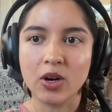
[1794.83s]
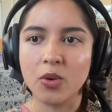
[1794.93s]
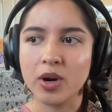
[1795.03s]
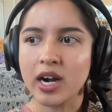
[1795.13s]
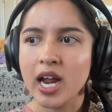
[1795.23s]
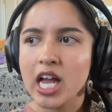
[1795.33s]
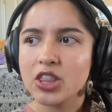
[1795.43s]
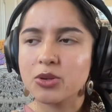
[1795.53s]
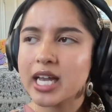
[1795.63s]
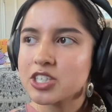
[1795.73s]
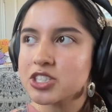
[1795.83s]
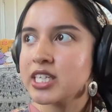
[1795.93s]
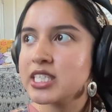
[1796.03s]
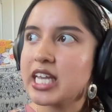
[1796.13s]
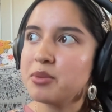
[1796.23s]
or there's actually an
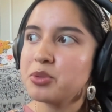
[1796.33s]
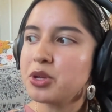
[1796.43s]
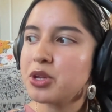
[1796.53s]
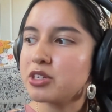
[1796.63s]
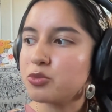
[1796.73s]
example